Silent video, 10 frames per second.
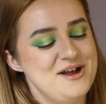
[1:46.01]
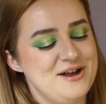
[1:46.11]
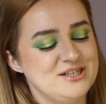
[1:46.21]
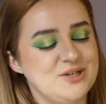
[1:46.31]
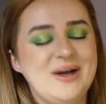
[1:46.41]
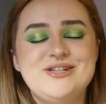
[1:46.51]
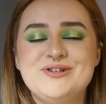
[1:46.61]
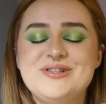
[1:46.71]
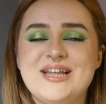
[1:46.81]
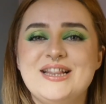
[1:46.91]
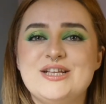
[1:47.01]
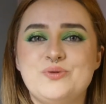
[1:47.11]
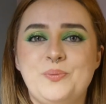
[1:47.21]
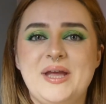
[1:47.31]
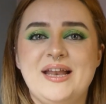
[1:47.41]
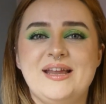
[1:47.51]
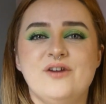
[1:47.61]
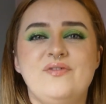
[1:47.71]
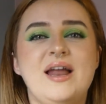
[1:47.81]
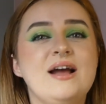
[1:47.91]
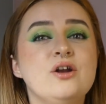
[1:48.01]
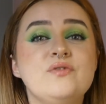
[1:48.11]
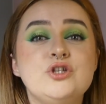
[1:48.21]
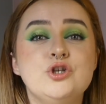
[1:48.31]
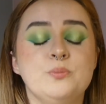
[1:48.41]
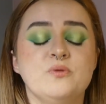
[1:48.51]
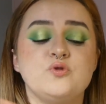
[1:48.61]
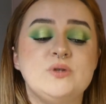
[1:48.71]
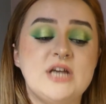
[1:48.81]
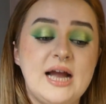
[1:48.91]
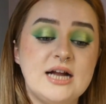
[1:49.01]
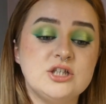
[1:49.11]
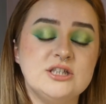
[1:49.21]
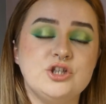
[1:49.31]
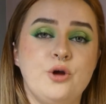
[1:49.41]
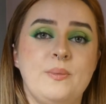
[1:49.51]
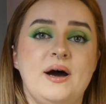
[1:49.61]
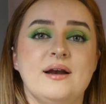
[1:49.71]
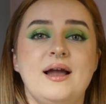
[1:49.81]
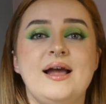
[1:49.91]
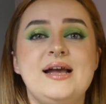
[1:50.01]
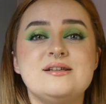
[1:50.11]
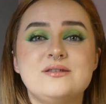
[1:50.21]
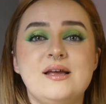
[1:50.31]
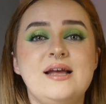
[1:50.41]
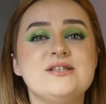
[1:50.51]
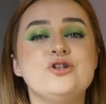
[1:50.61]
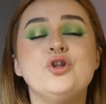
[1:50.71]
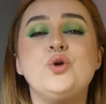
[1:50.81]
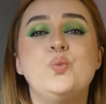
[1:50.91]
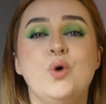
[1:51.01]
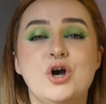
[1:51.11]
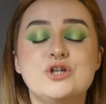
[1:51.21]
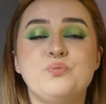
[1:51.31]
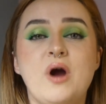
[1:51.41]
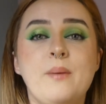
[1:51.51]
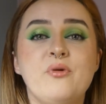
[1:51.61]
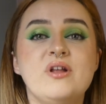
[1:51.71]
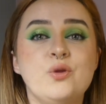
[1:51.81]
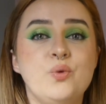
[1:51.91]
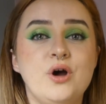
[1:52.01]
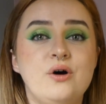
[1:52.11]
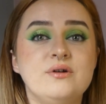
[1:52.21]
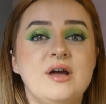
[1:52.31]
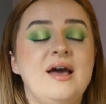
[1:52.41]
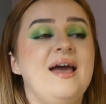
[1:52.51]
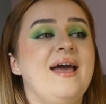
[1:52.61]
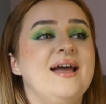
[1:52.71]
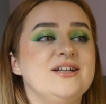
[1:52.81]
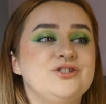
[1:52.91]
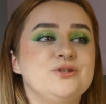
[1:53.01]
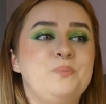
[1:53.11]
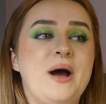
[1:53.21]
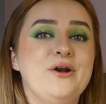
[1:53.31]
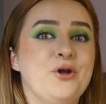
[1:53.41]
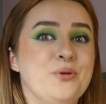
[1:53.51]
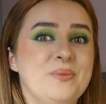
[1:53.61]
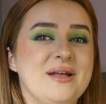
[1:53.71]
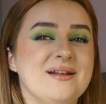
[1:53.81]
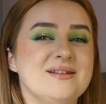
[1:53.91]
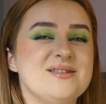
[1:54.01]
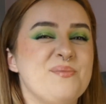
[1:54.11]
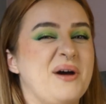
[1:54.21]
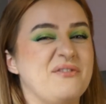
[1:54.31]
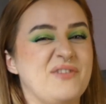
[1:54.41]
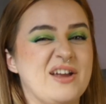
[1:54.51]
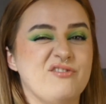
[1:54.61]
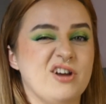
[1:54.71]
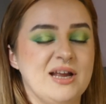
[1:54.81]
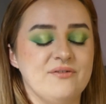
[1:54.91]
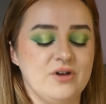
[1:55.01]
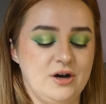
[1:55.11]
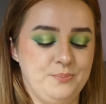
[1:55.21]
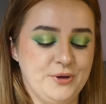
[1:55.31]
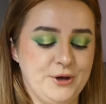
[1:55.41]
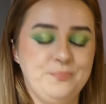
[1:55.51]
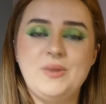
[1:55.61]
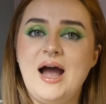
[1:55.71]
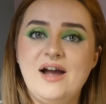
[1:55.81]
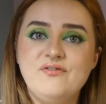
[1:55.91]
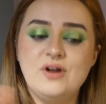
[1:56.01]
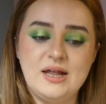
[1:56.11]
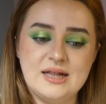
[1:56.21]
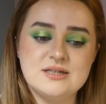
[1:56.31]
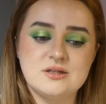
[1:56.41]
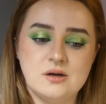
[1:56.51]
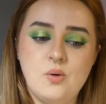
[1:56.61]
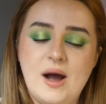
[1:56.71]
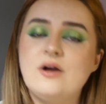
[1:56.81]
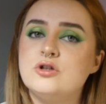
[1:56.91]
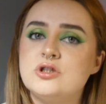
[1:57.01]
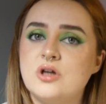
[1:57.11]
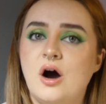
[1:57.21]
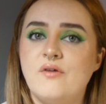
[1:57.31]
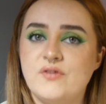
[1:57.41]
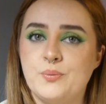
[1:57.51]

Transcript: So I do think this will be in here for like another 2 months, which I actually don't mind. Like, it's not the worst primer in the world, it's just by no means my favorite either, but I feel like that's quite a good start for the